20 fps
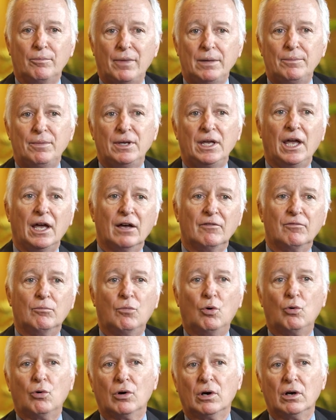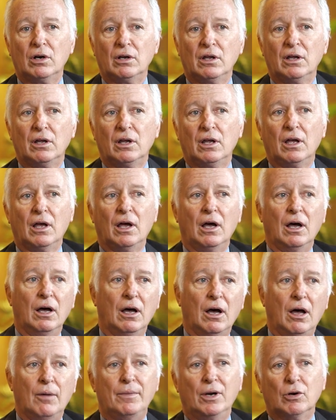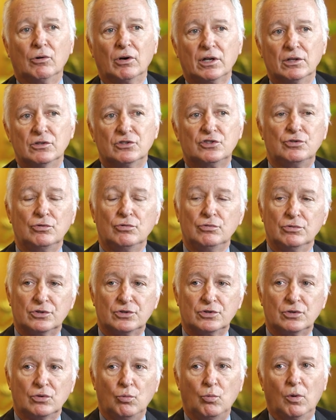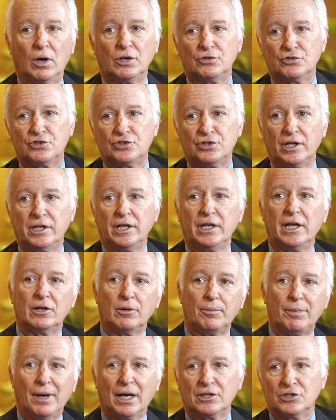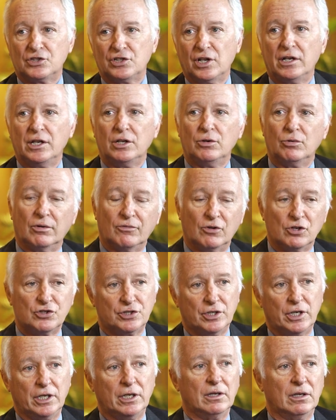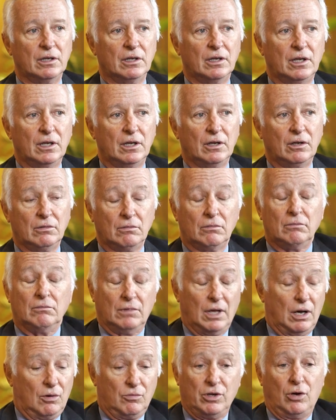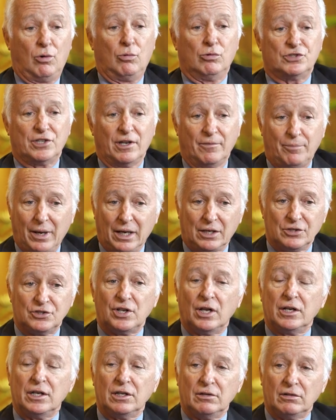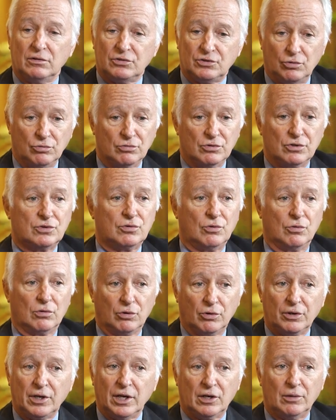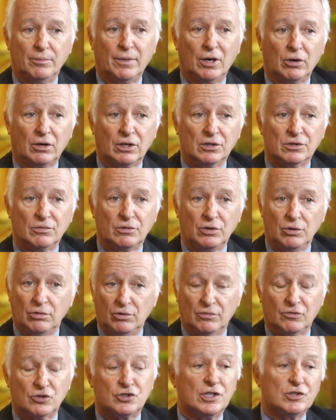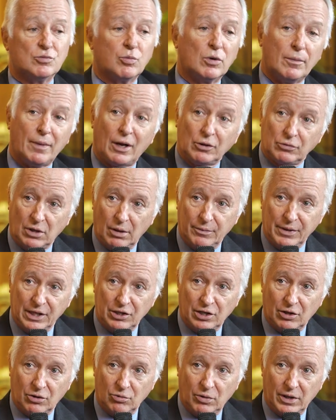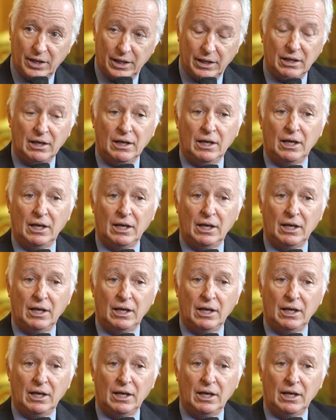maybe have more American students who want to study at a Pakistani university. Now, we always have Pakistani students who are looking at American universities. What about coming the other way?